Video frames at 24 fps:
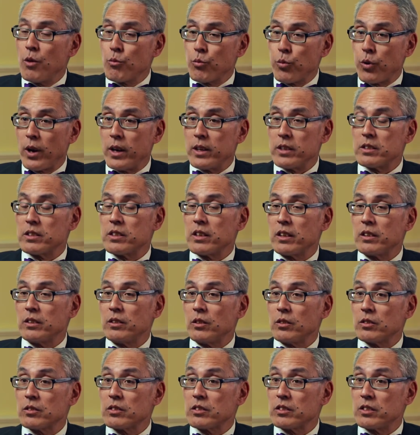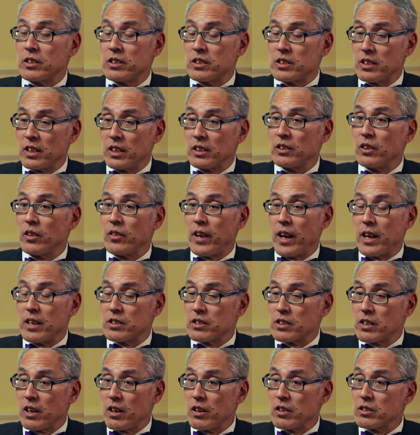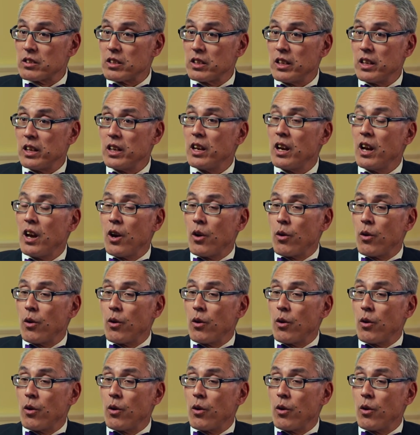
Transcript: price signals to signal that scarcity.